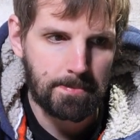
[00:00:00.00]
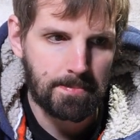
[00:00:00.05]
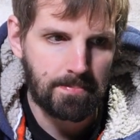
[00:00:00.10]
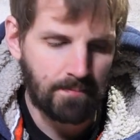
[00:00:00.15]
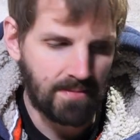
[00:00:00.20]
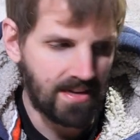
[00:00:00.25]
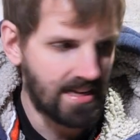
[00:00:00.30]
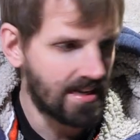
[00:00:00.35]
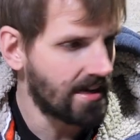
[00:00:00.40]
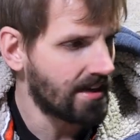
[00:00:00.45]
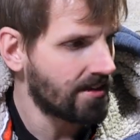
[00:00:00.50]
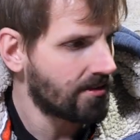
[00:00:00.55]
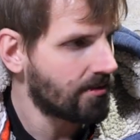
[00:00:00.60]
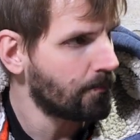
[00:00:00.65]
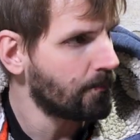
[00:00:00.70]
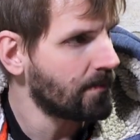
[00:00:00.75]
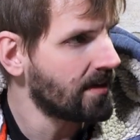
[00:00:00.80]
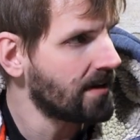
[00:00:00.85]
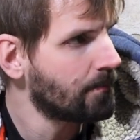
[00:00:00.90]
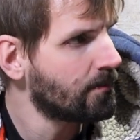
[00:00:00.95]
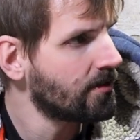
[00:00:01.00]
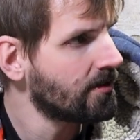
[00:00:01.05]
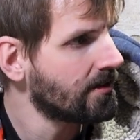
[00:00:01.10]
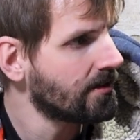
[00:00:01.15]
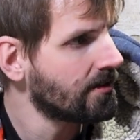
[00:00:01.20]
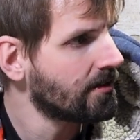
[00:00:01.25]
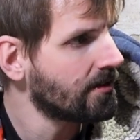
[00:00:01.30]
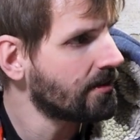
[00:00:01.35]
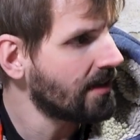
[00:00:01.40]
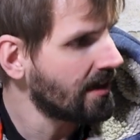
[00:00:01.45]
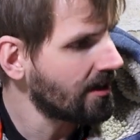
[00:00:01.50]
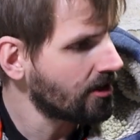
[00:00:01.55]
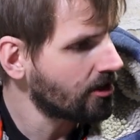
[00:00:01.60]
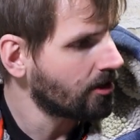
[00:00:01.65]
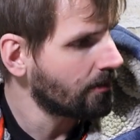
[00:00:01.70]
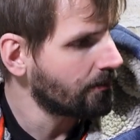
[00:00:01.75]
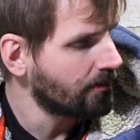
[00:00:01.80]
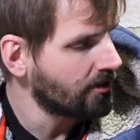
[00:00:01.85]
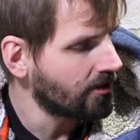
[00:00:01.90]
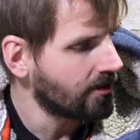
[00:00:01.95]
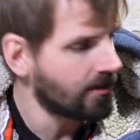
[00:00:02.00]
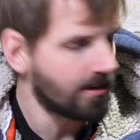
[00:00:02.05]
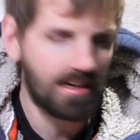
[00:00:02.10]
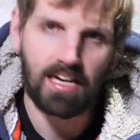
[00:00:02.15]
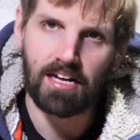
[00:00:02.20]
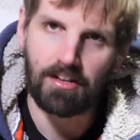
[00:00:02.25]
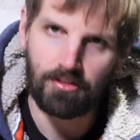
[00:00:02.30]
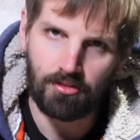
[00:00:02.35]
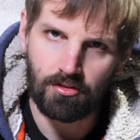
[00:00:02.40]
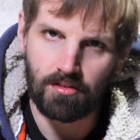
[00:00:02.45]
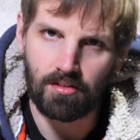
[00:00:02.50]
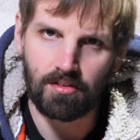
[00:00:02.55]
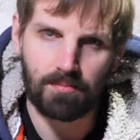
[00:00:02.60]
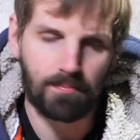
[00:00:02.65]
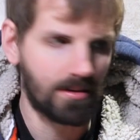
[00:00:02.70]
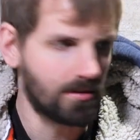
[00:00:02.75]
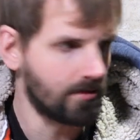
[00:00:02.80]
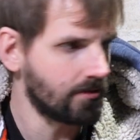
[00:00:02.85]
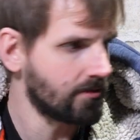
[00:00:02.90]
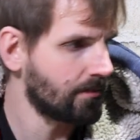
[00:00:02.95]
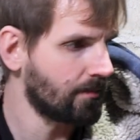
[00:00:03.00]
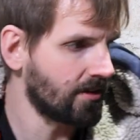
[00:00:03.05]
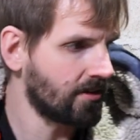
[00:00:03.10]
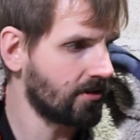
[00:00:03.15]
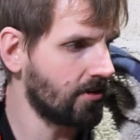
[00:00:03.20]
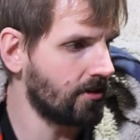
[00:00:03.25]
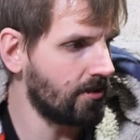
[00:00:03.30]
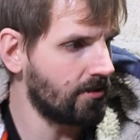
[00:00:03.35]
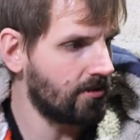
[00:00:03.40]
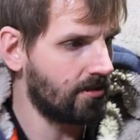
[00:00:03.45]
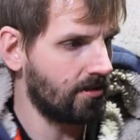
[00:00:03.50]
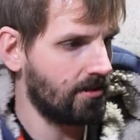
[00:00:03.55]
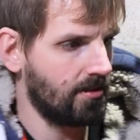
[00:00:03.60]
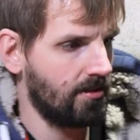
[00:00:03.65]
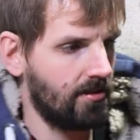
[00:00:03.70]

me putting that computer into this build, because